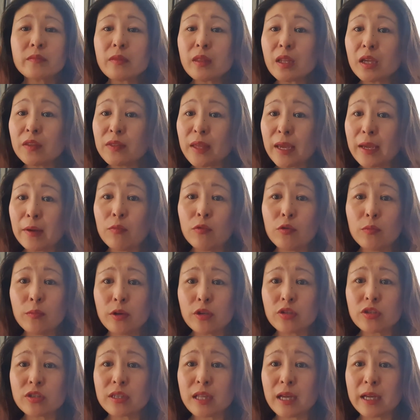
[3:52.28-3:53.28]
they will
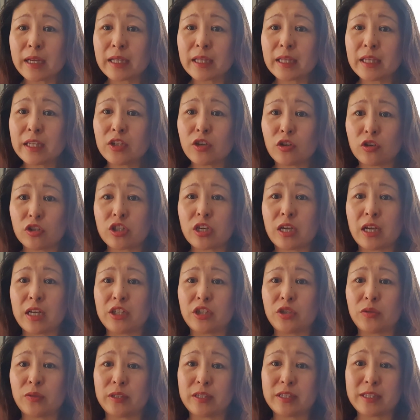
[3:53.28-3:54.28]
most likely not
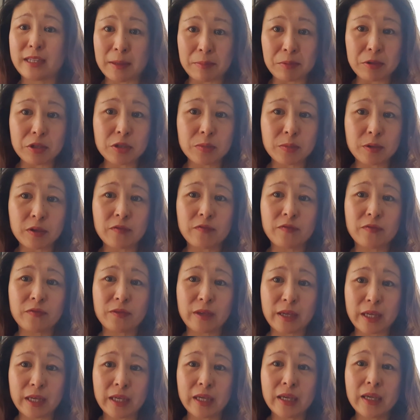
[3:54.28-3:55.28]
charge you an establishment
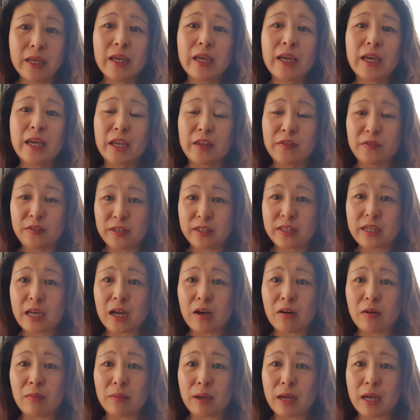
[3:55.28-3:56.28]
fee in this
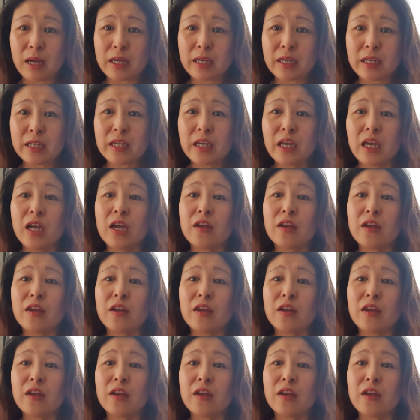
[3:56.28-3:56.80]
current market.